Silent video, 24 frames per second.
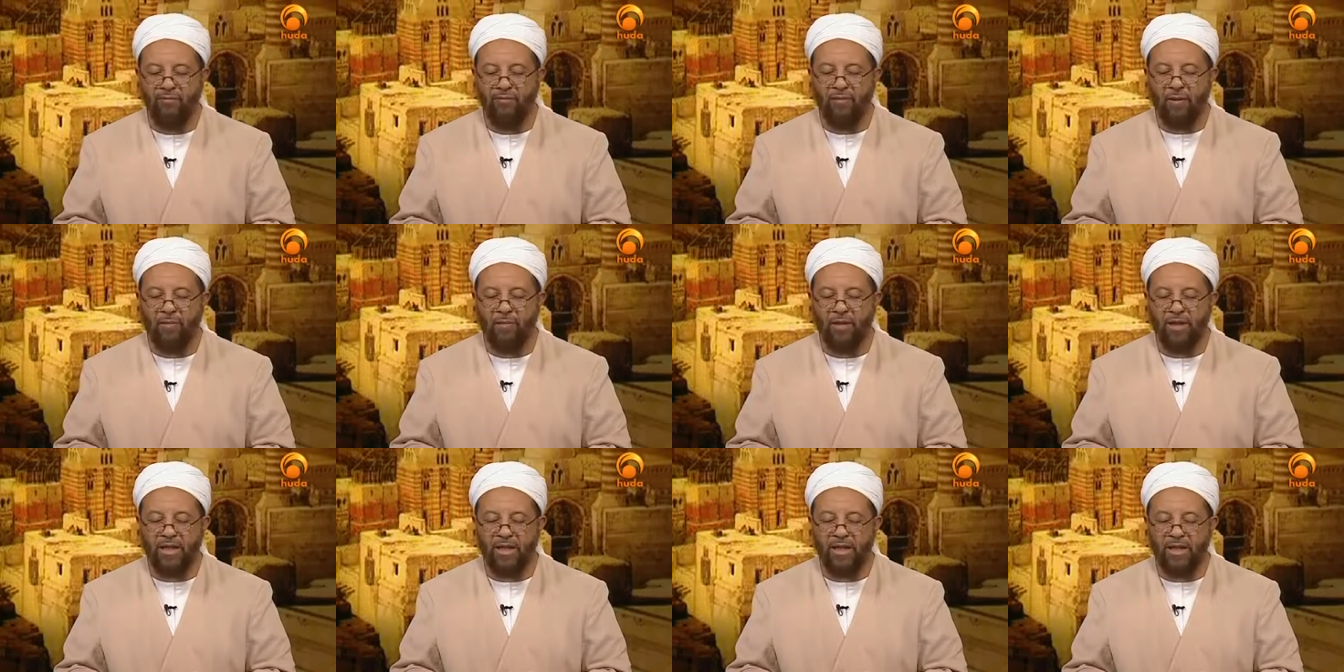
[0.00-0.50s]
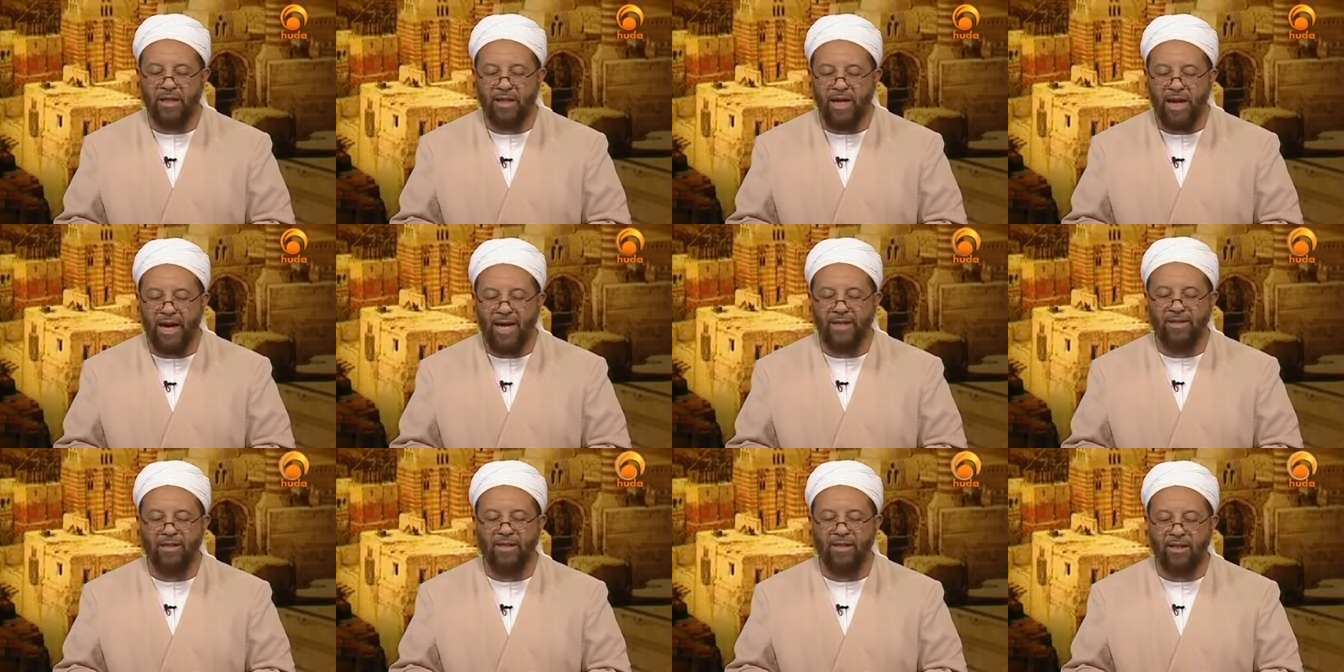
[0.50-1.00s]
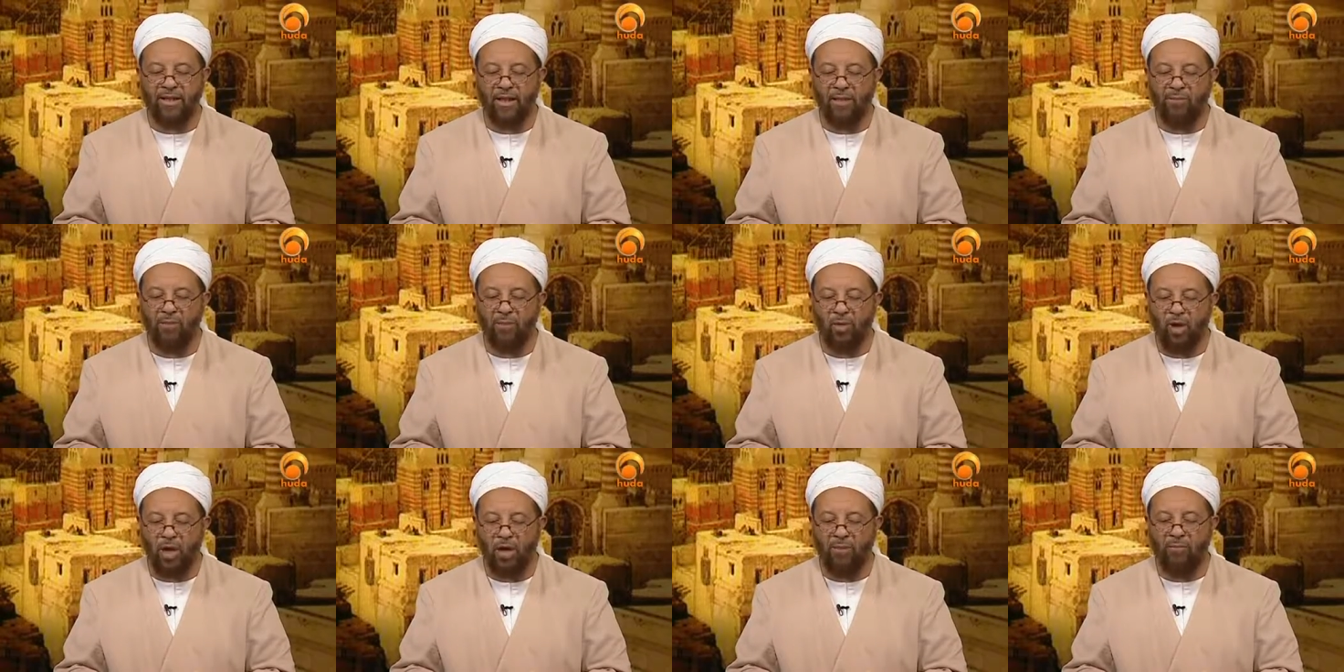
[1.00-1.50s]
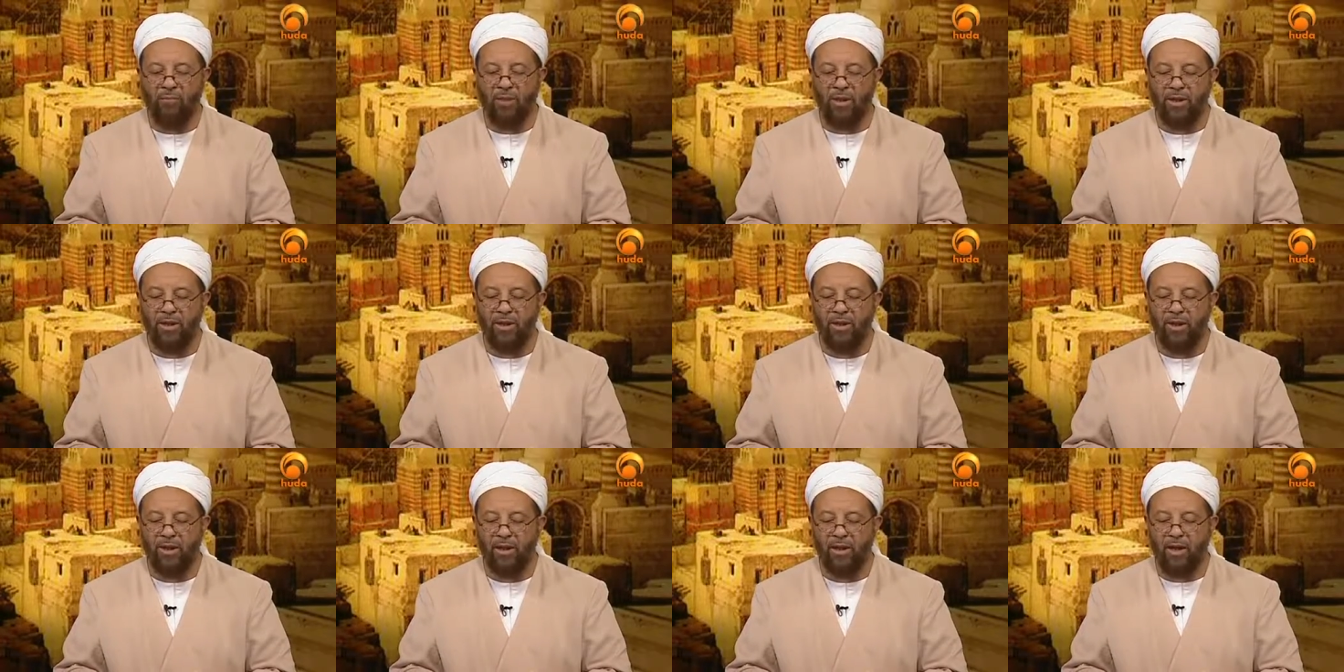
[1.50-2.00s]
from King Askia
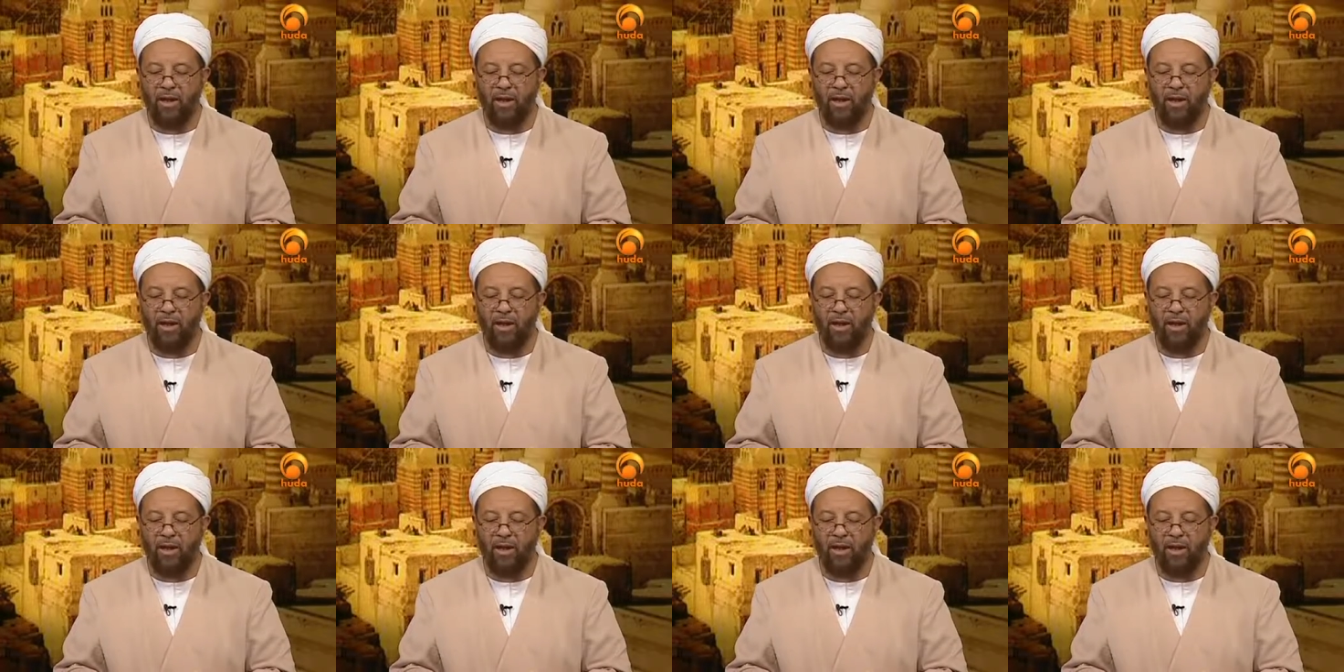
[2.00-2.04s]
Muhammad